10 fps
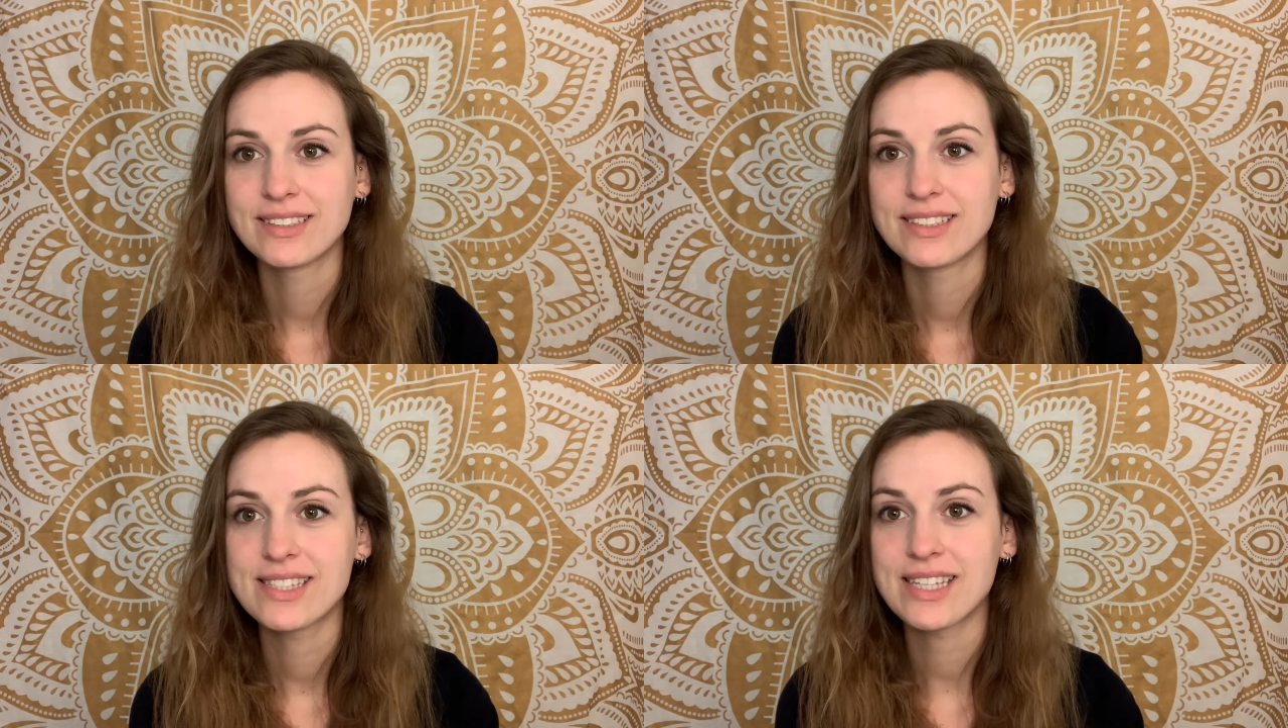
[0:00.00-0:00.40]

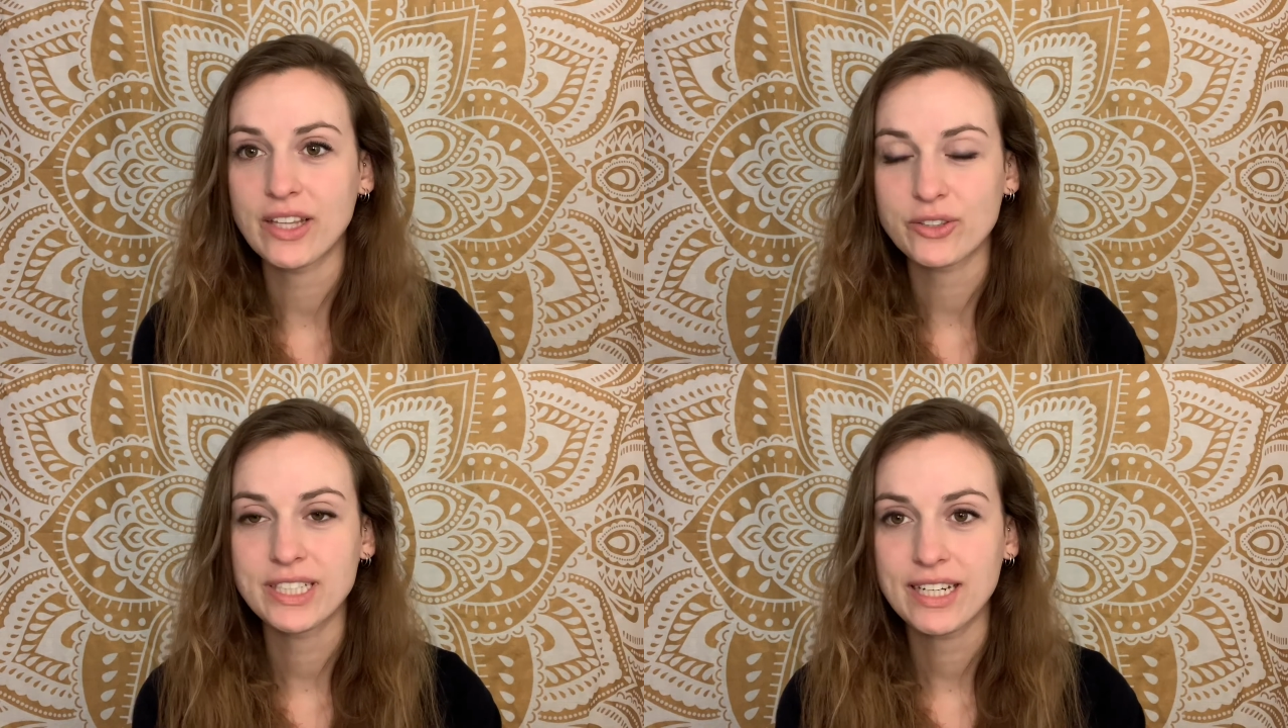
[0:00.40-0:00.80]

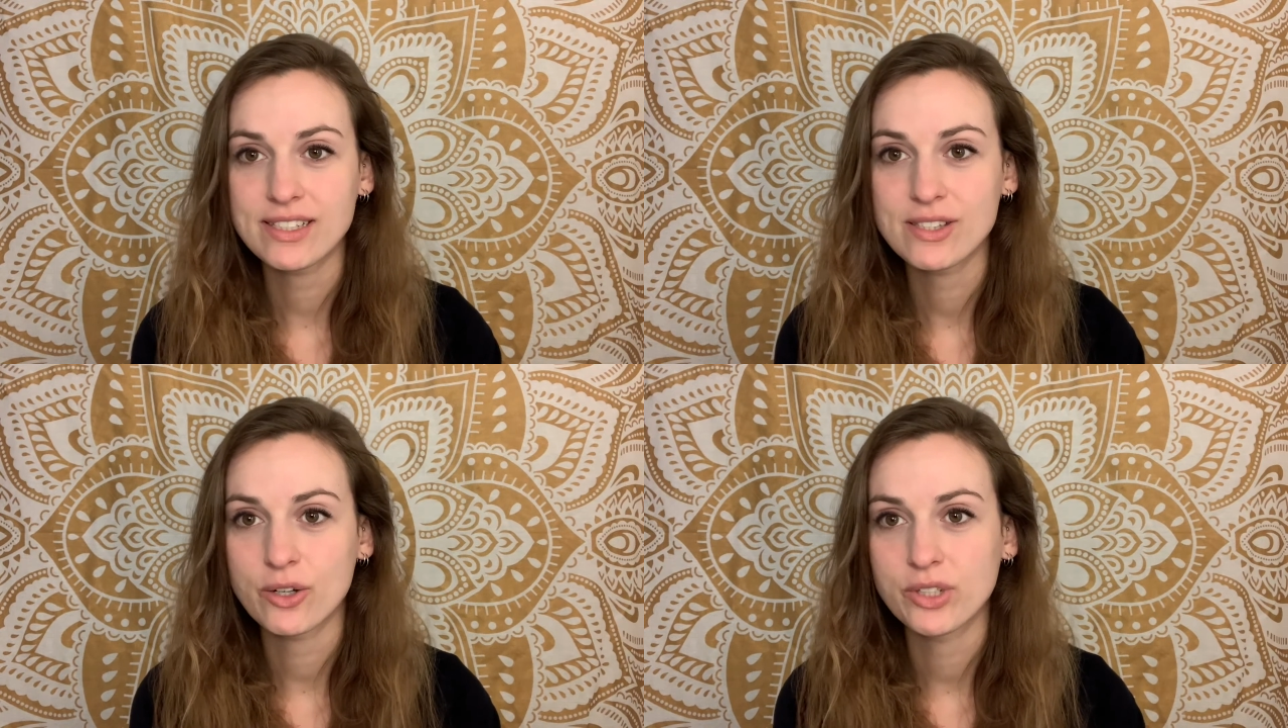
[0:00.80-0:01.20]
Celery
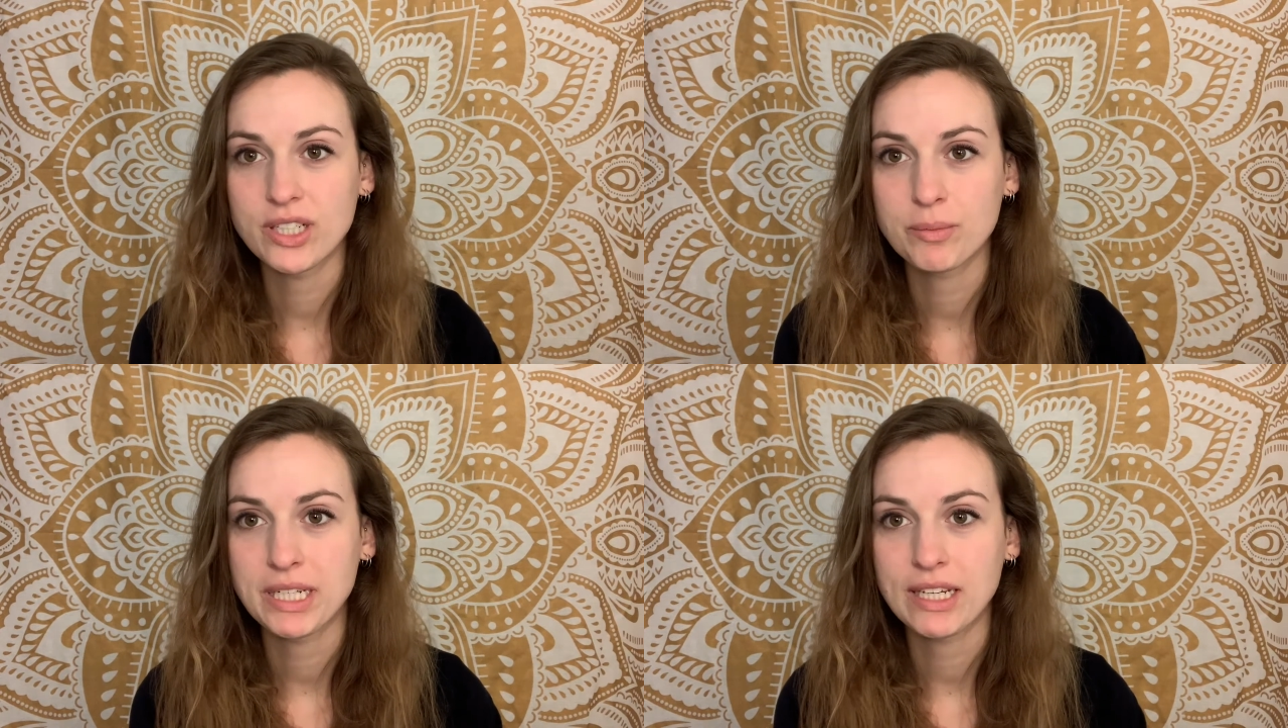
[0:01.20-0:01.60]
has
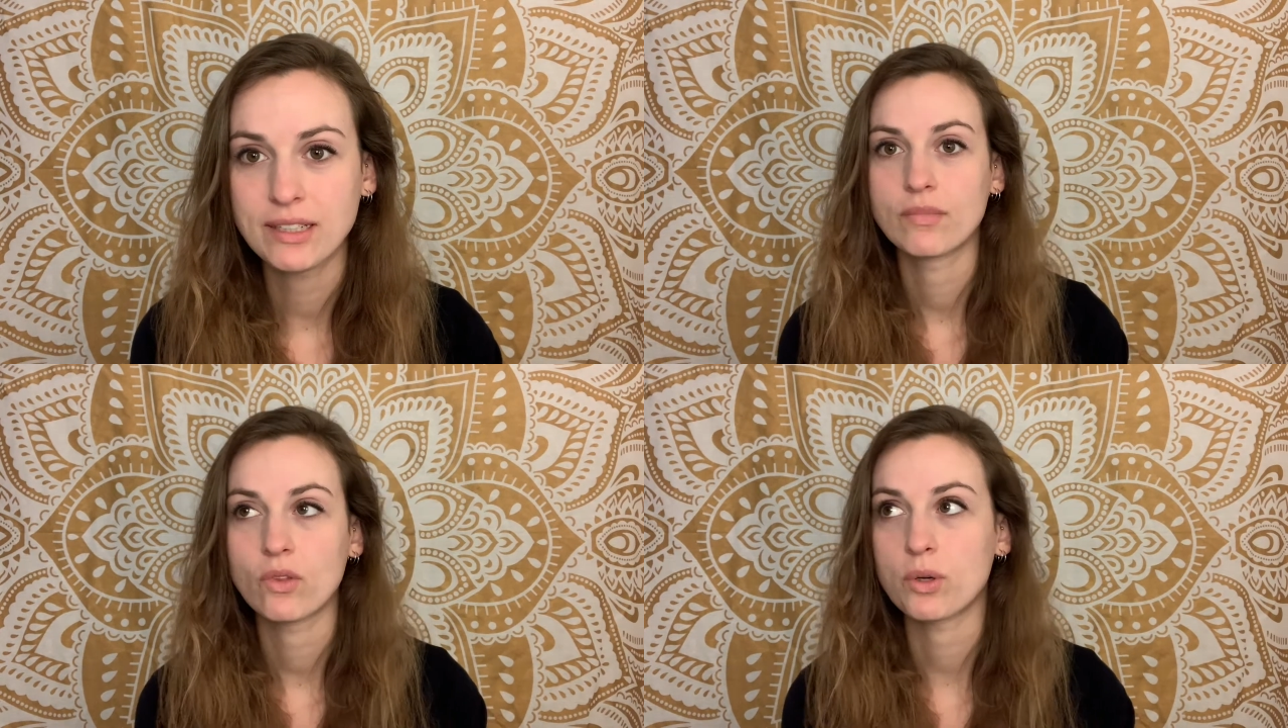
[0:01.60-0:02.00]
sodium in
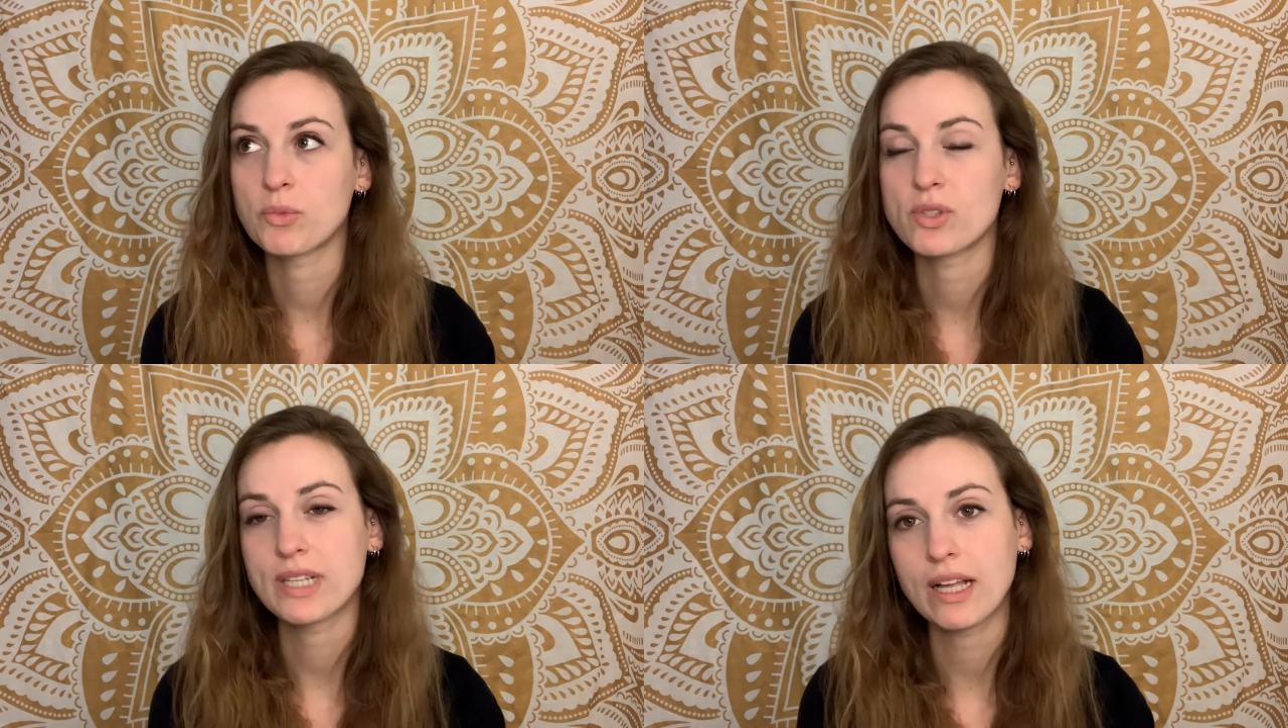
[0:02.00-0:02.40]
it.
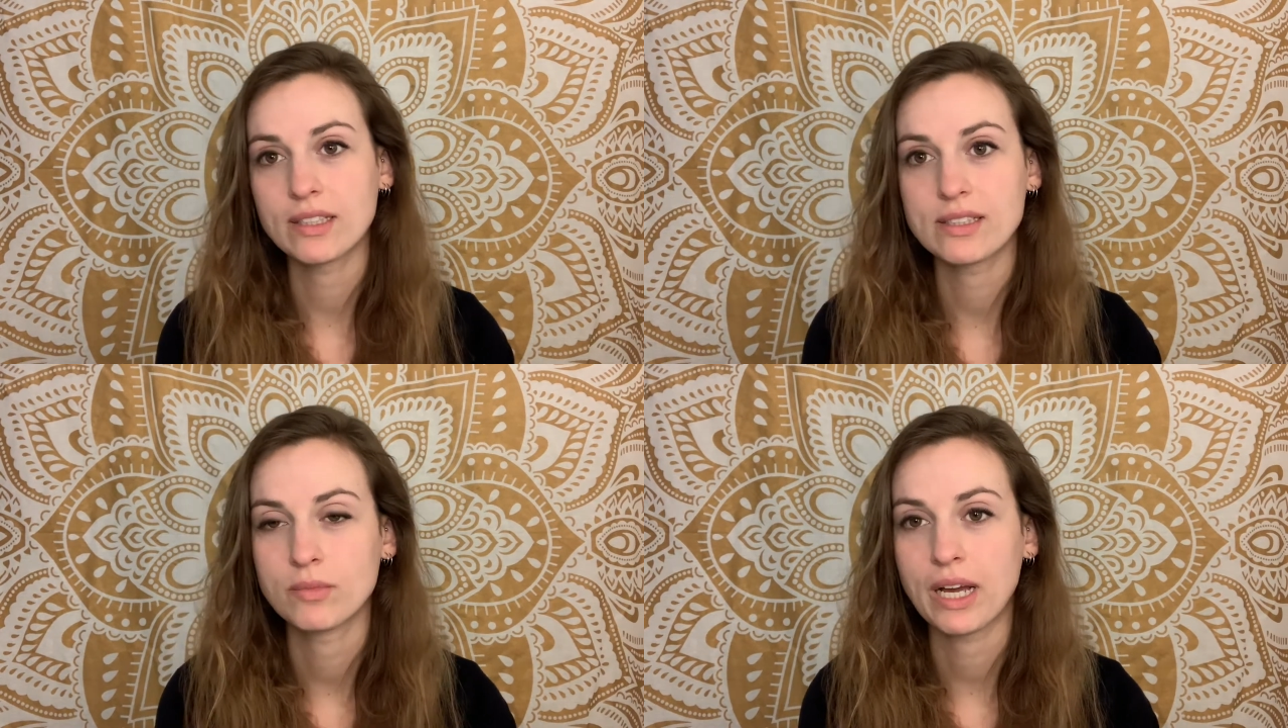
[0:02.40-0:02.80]
Normal
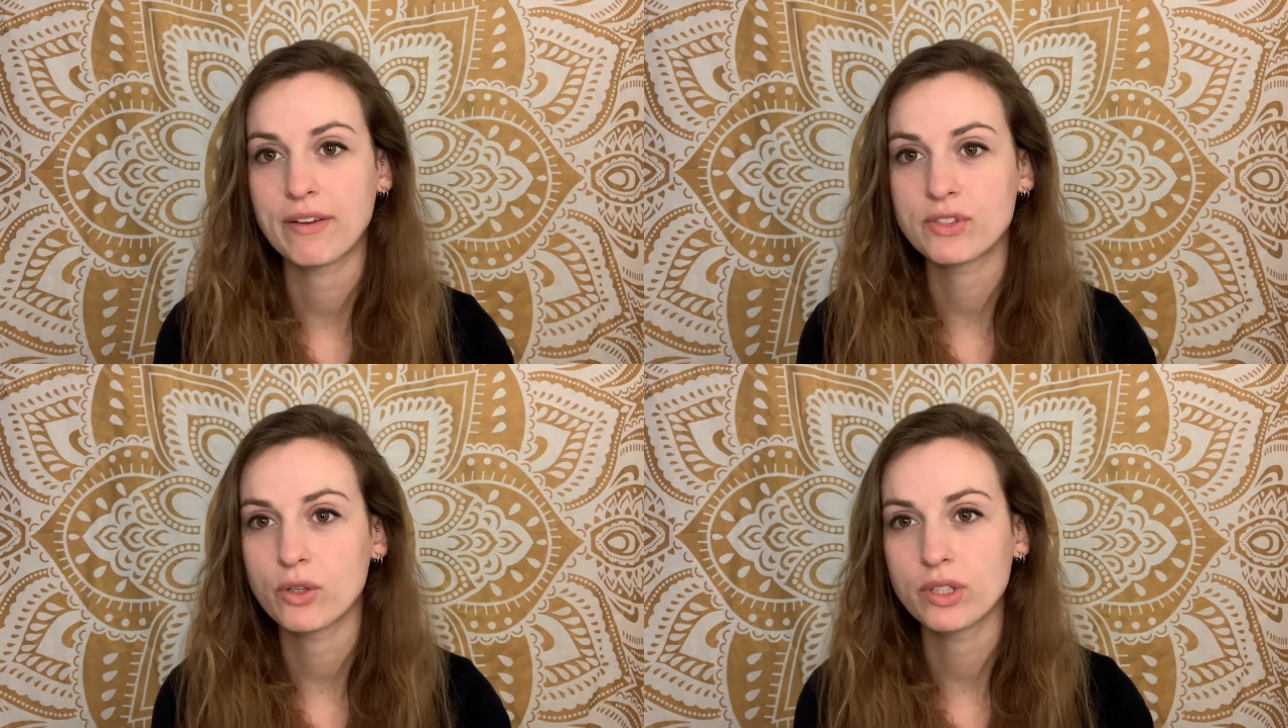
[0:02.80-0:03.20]
salads
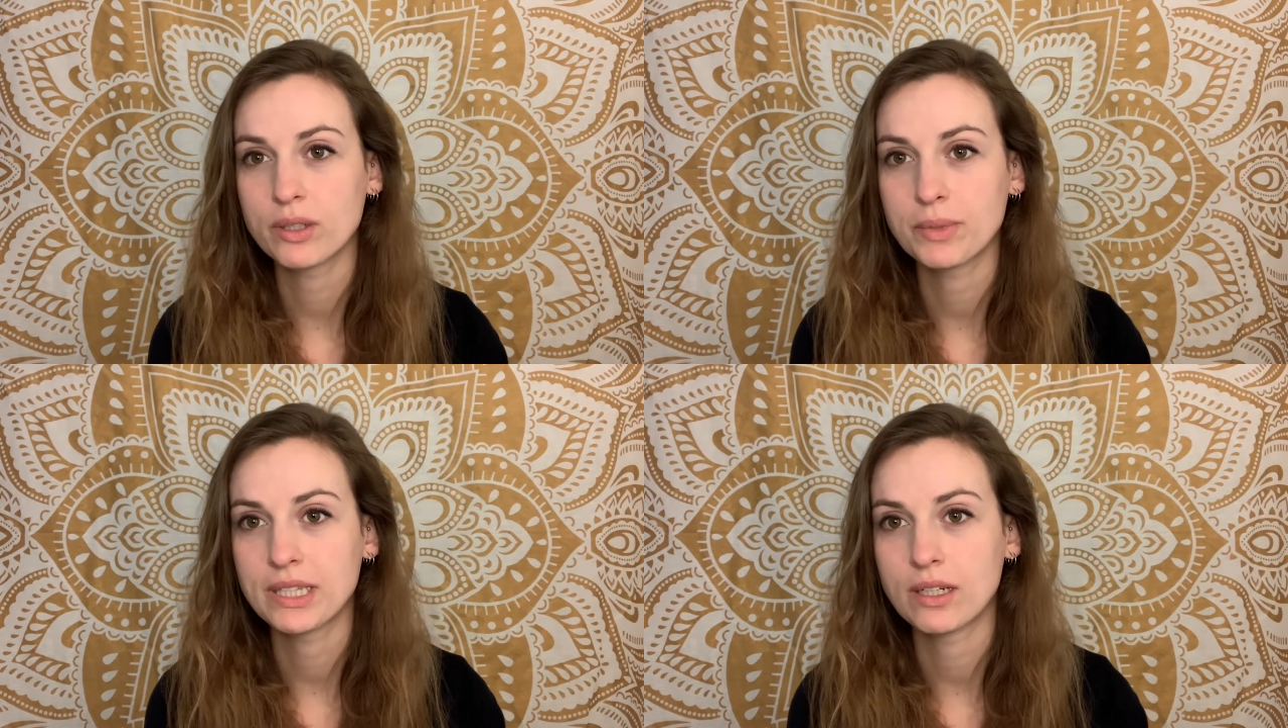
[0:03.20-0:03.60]
have
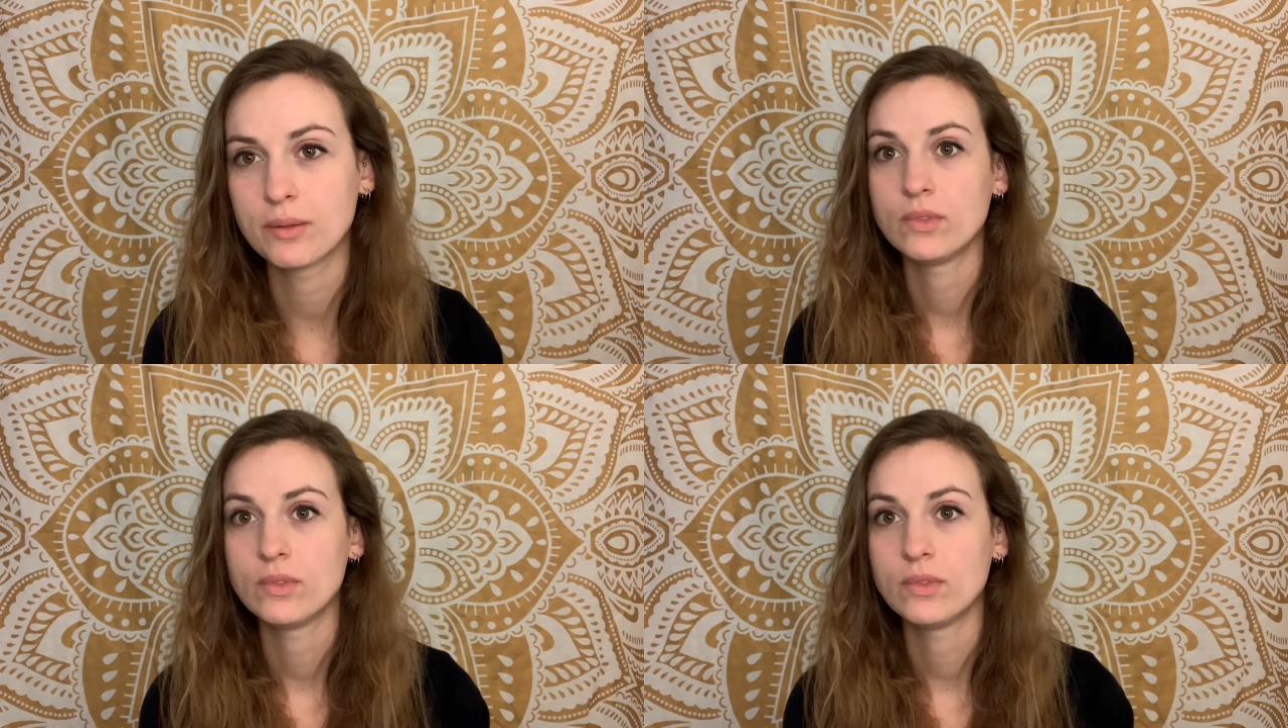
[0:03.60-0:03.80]
sodium in them.